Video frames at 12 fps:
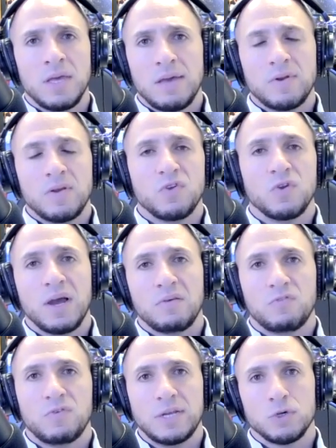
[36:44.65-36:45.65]
even if you're
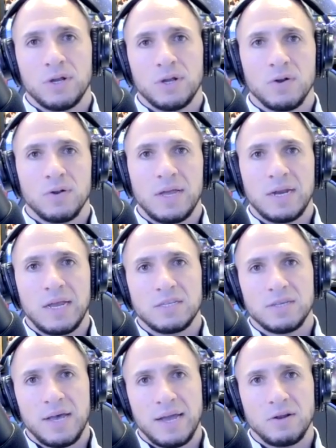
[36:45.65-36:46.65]
not featuring her in a
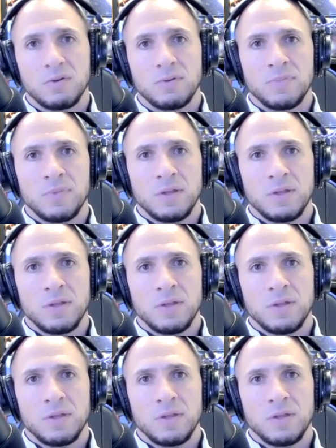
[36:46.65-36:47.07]
title